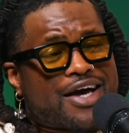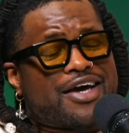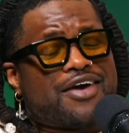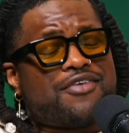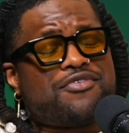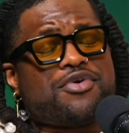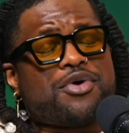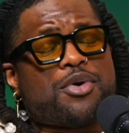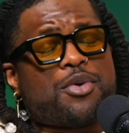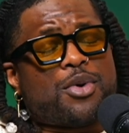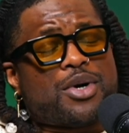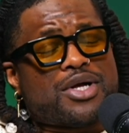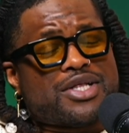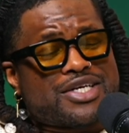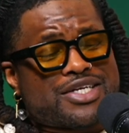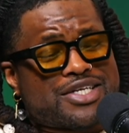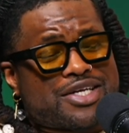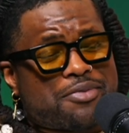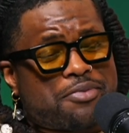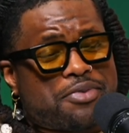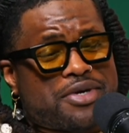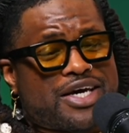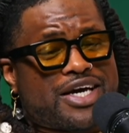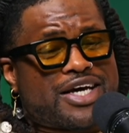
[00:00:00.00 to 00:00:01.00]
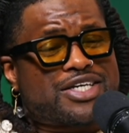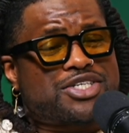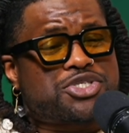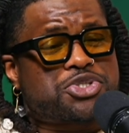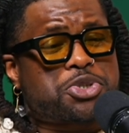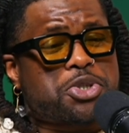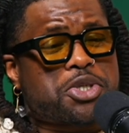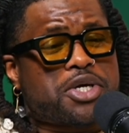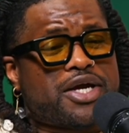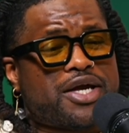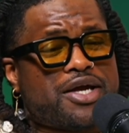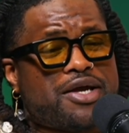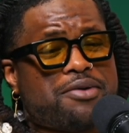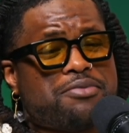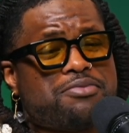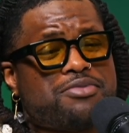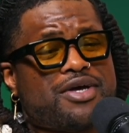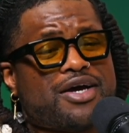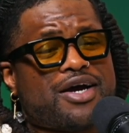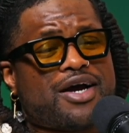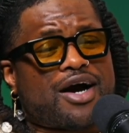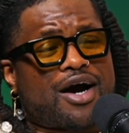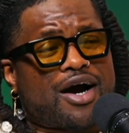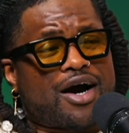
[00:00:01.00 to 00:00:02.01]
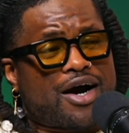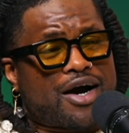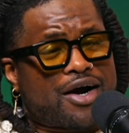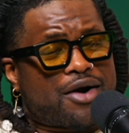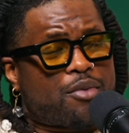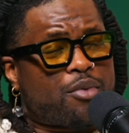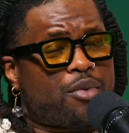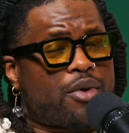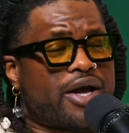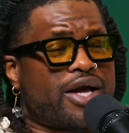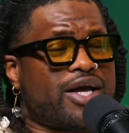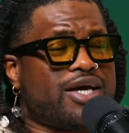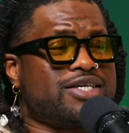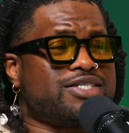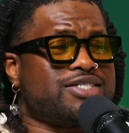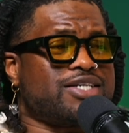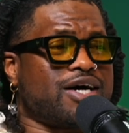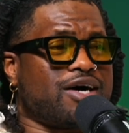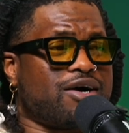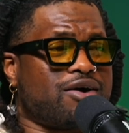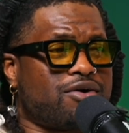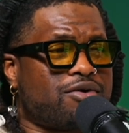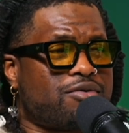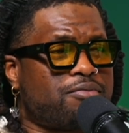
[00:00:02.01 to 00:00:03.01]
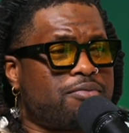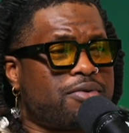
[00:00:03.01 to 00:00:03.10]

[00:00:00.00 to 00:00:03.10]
if you're willing to be extreme, there are ways out.